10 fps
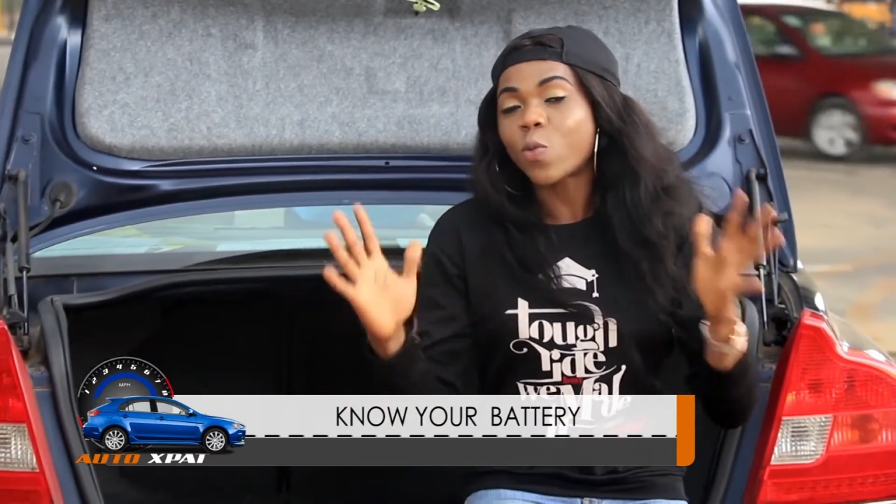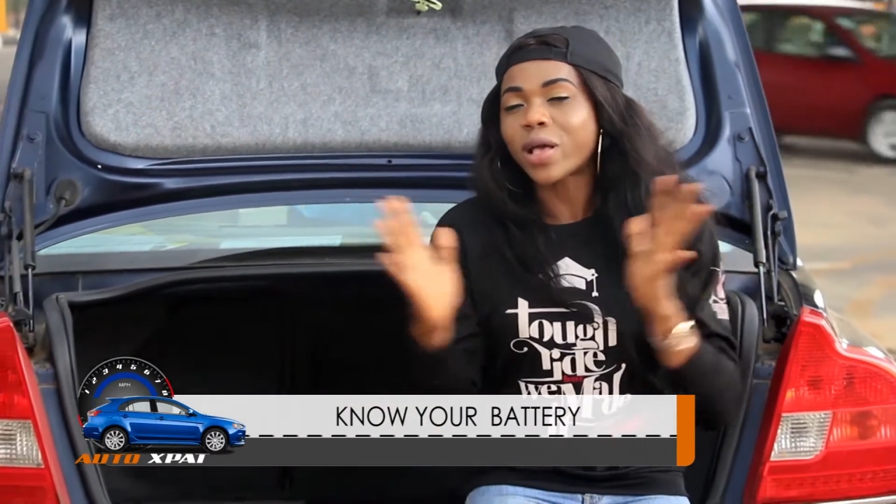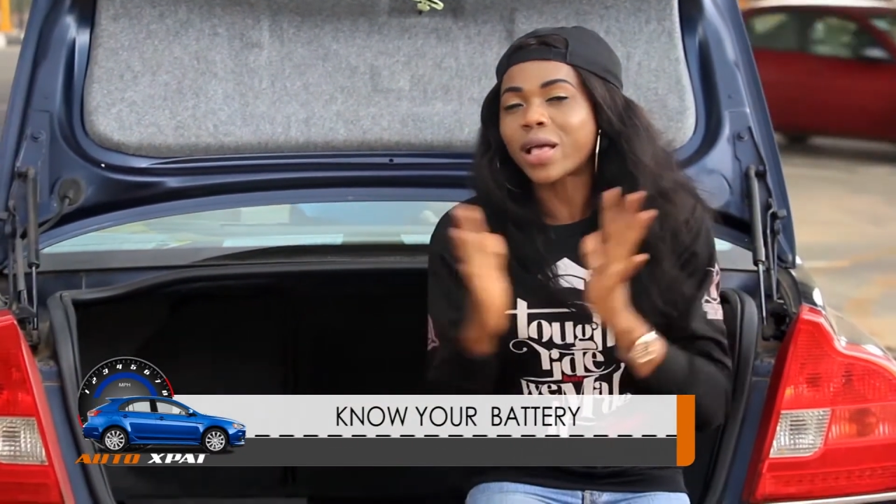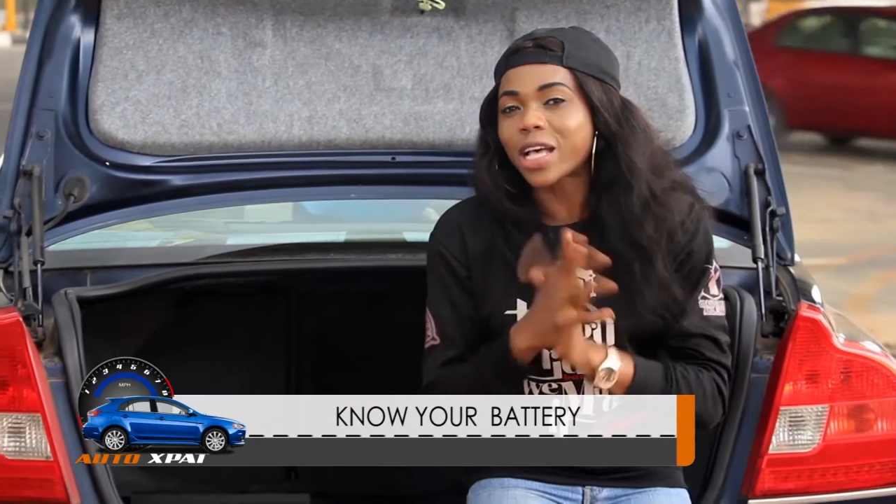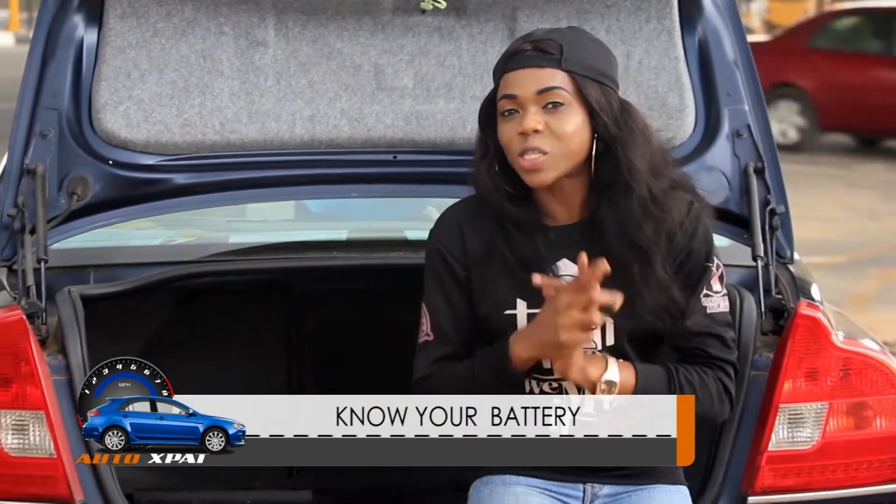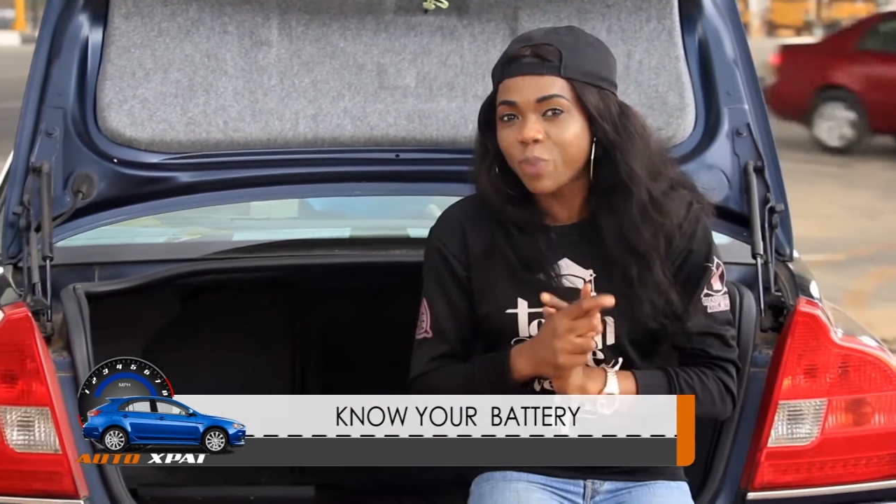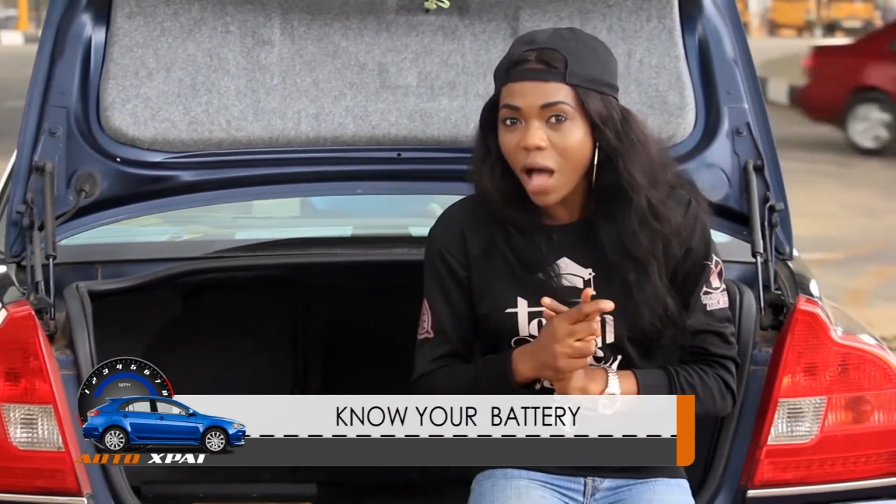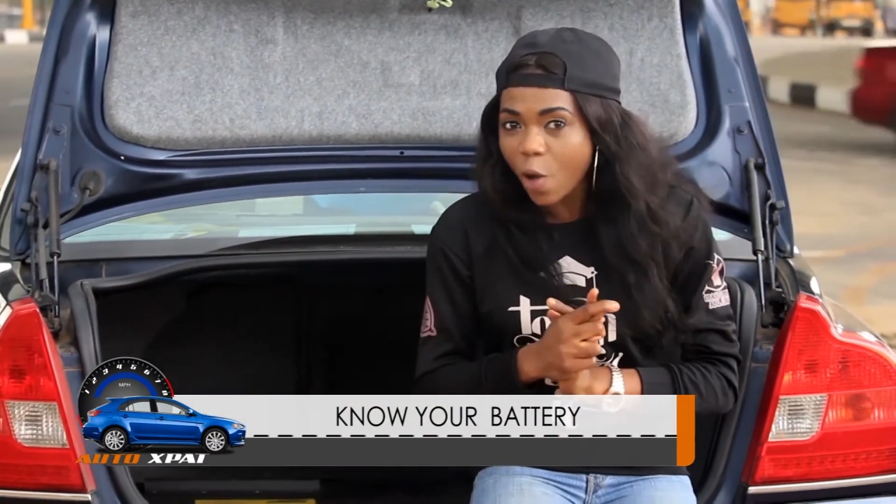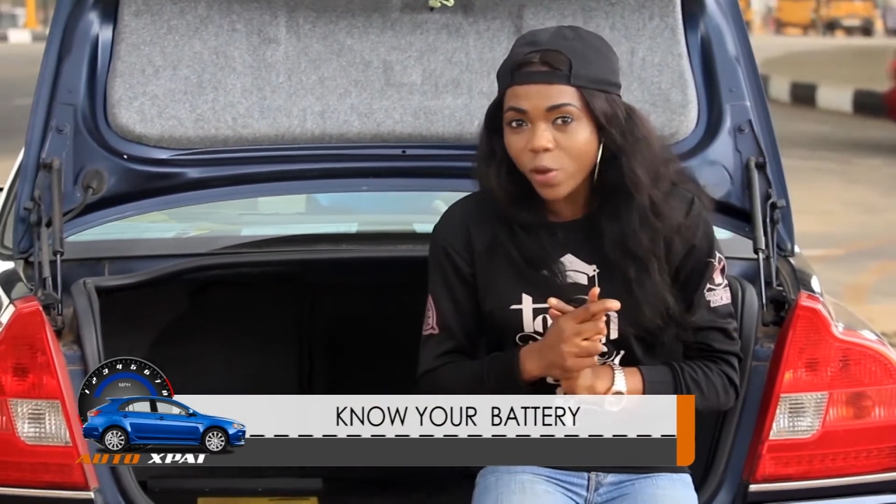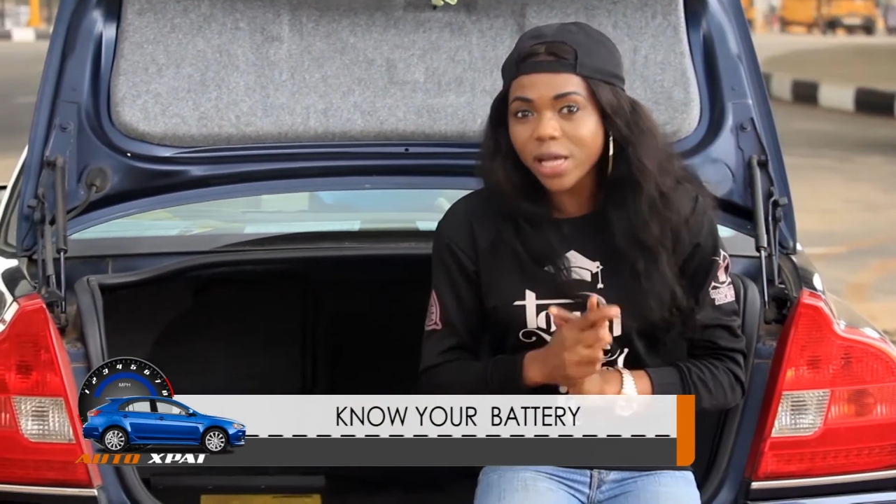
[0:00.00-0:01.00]
were gas
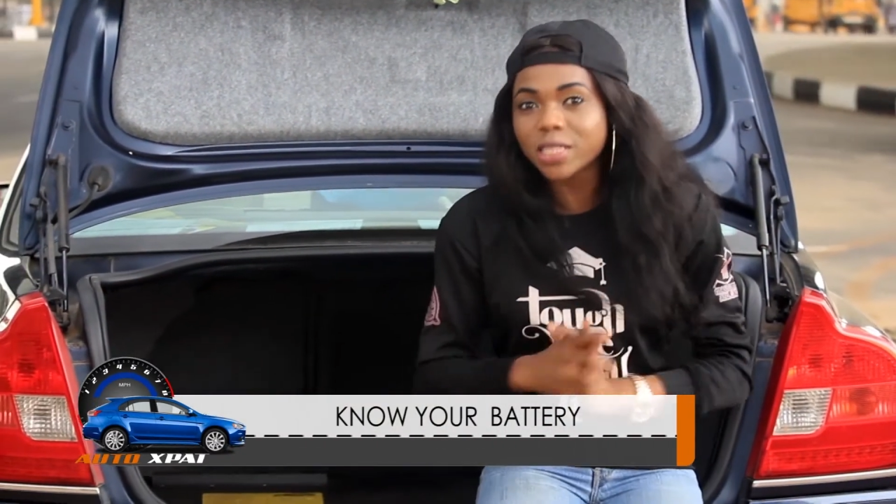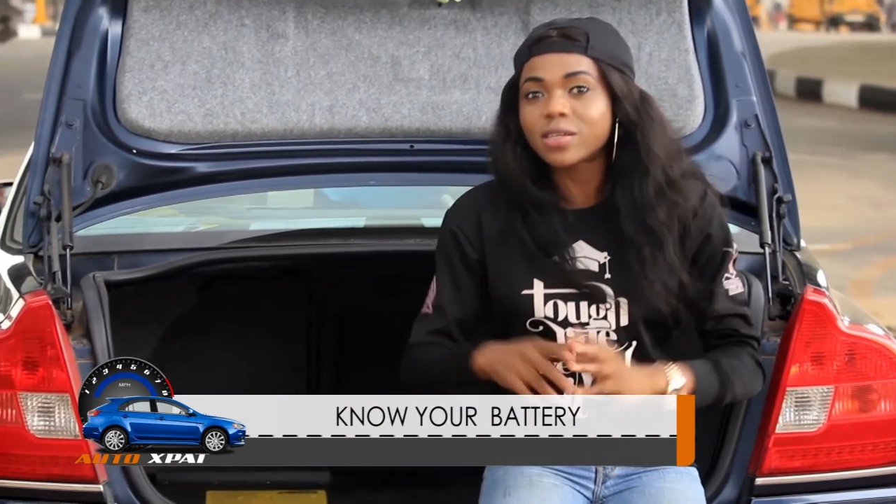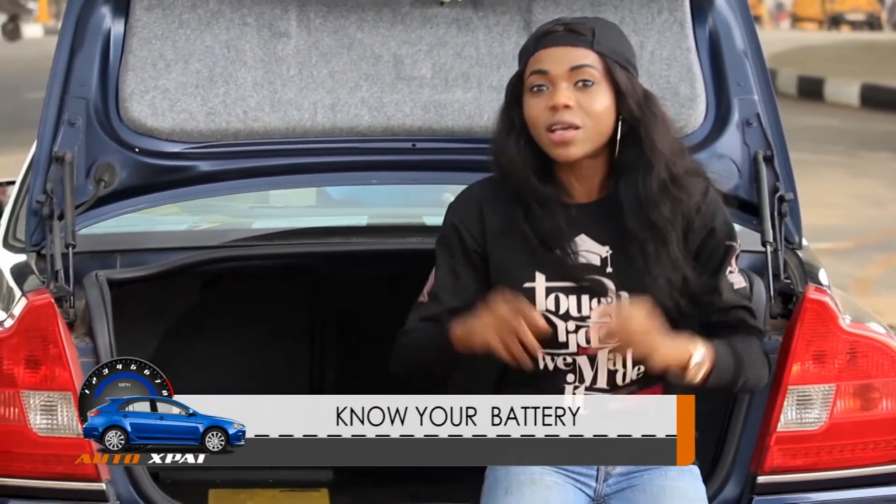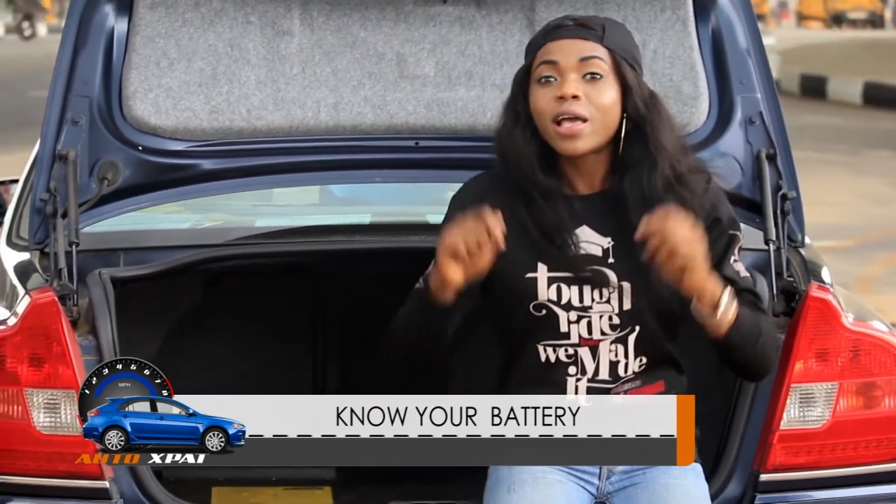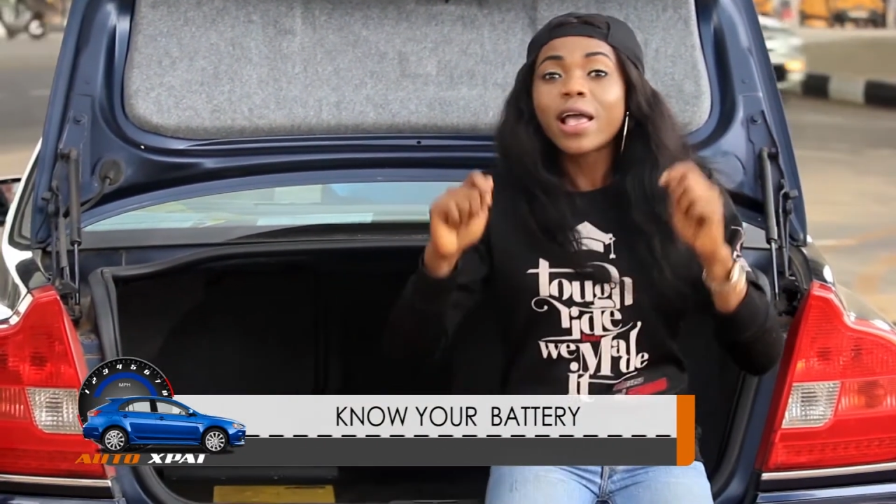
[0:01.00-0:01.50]
powered,